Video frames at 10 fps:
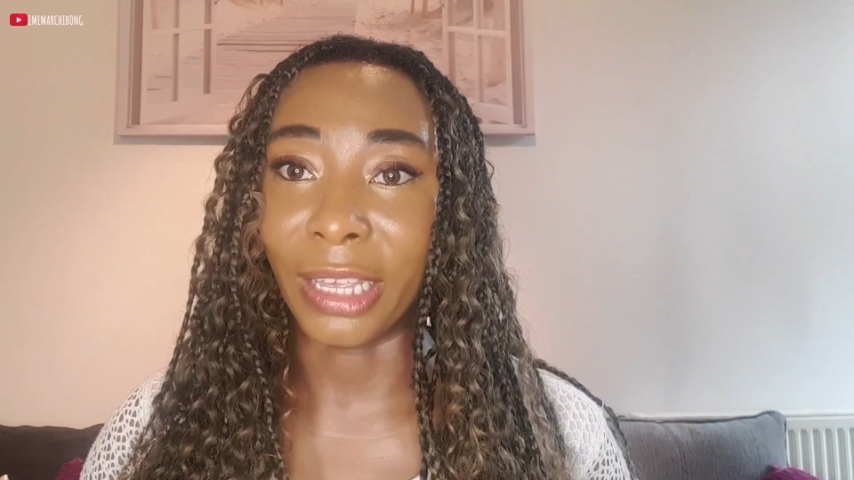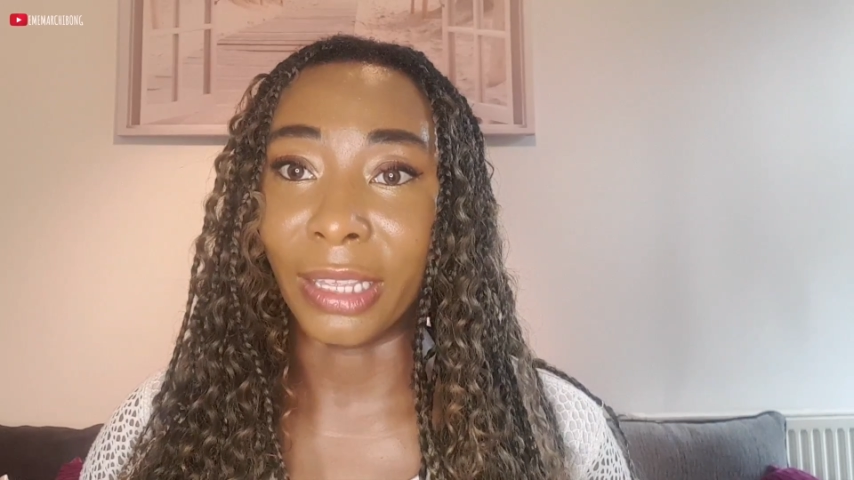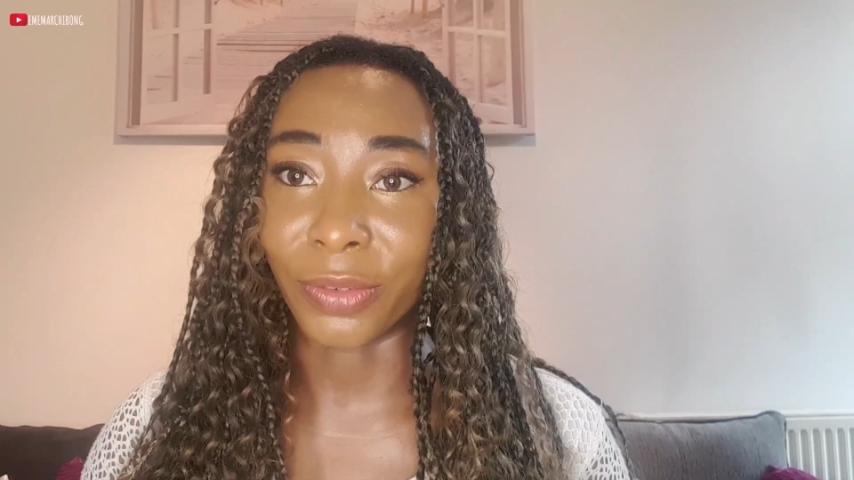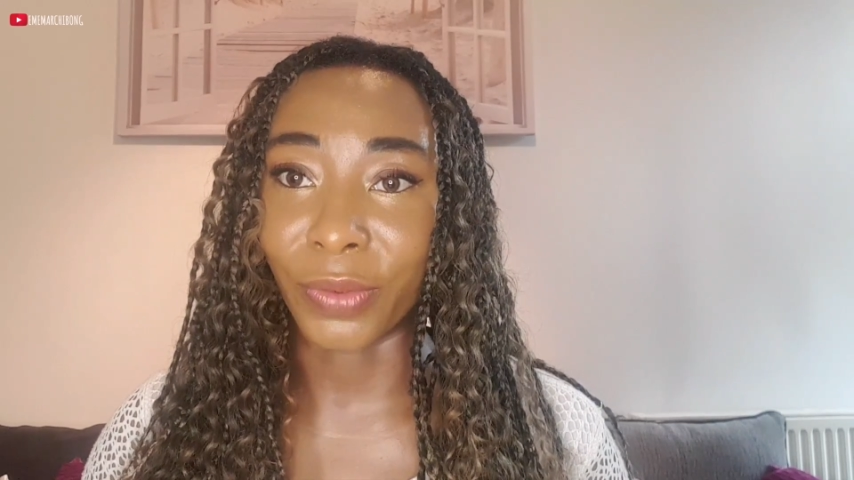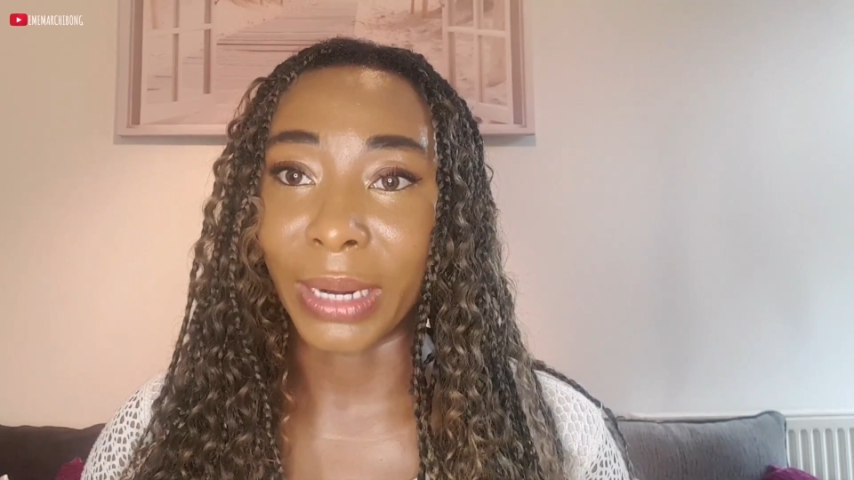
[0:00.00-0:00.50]

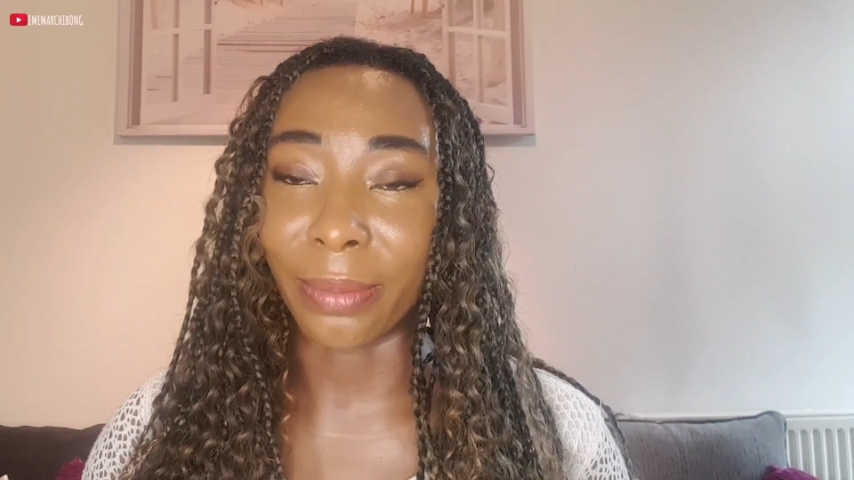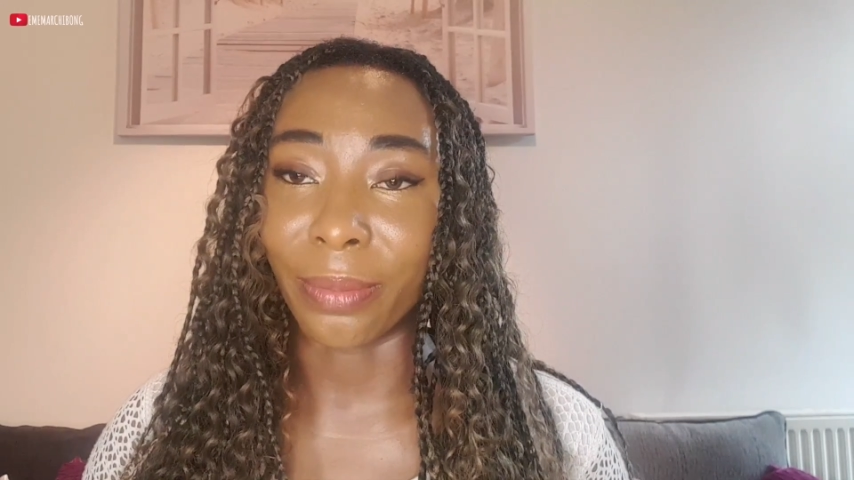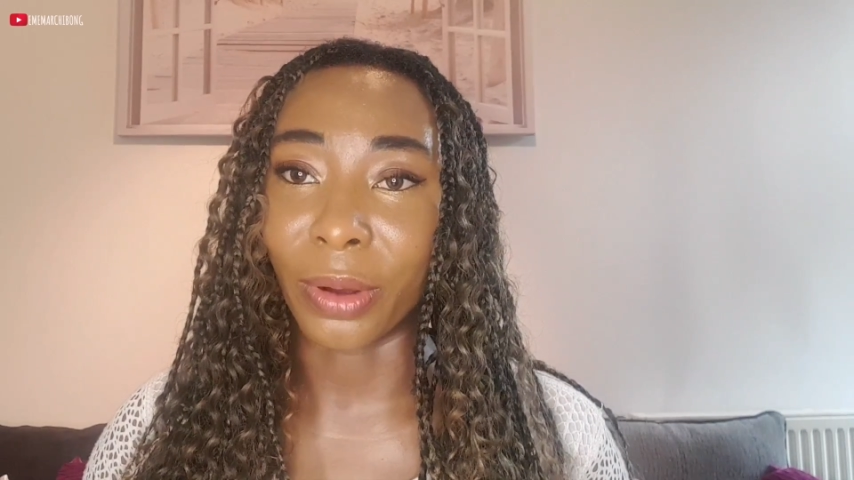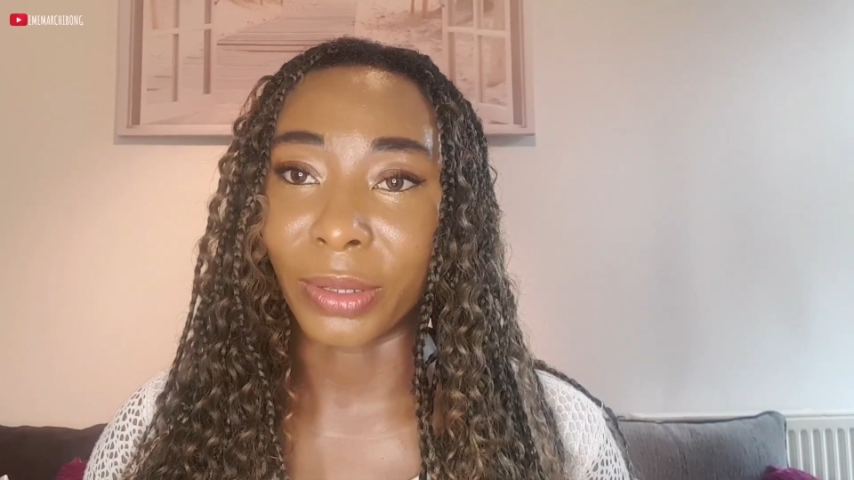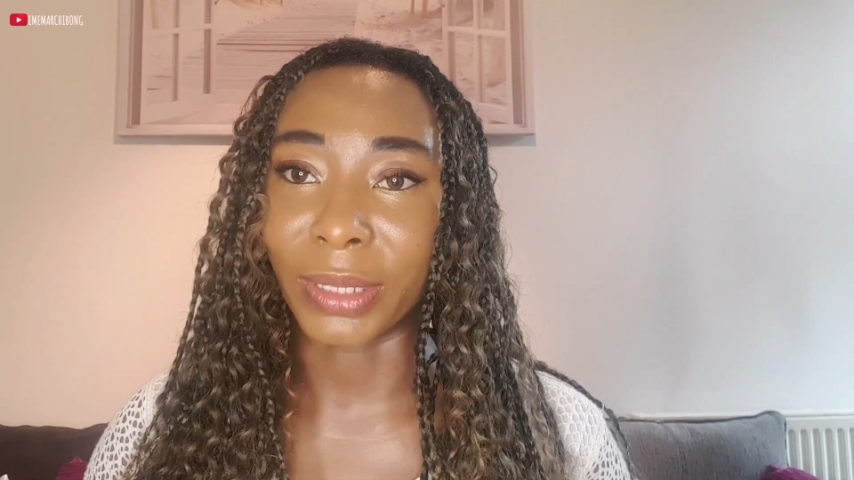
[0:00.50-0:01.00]
it's really
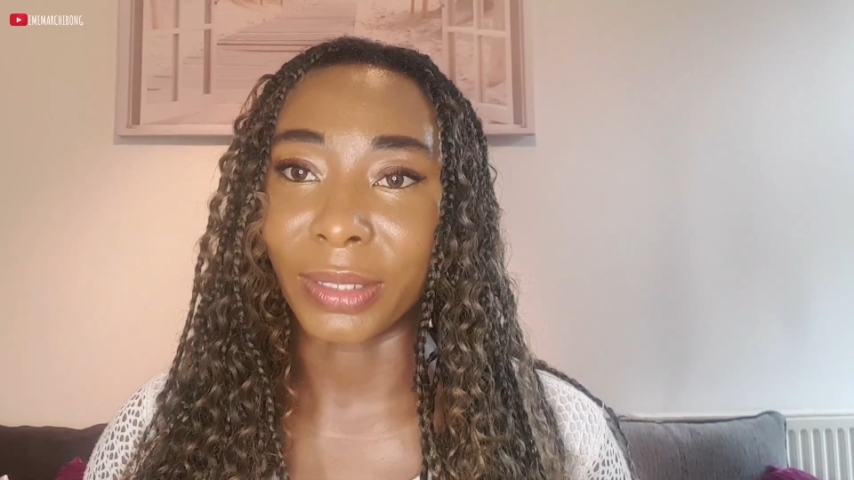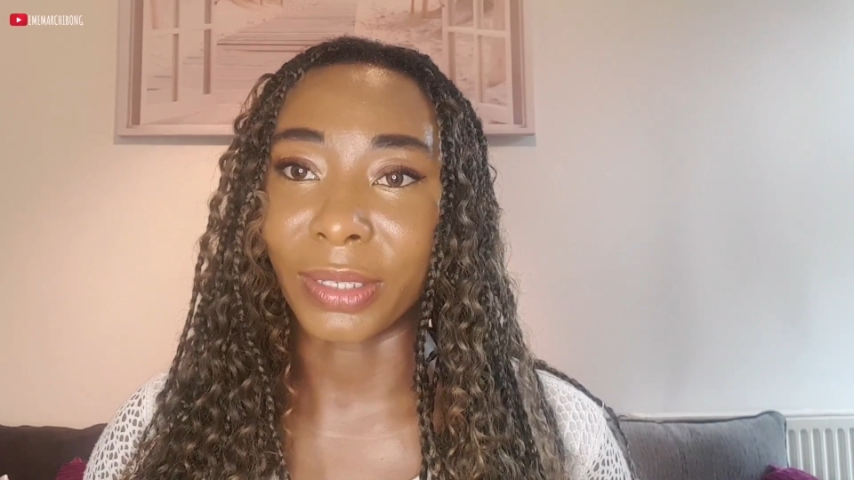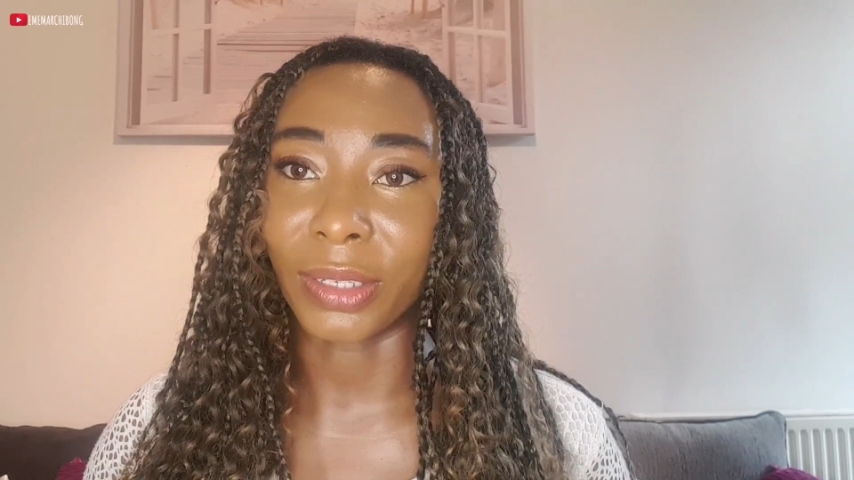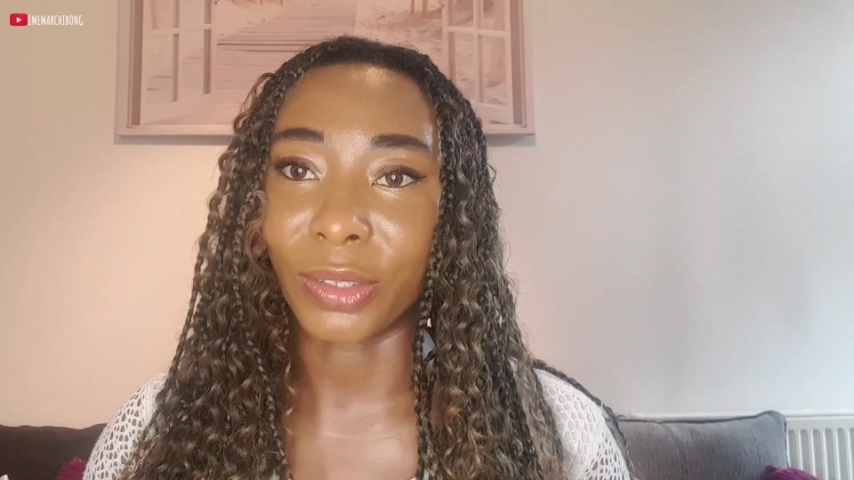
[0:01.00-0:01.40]
important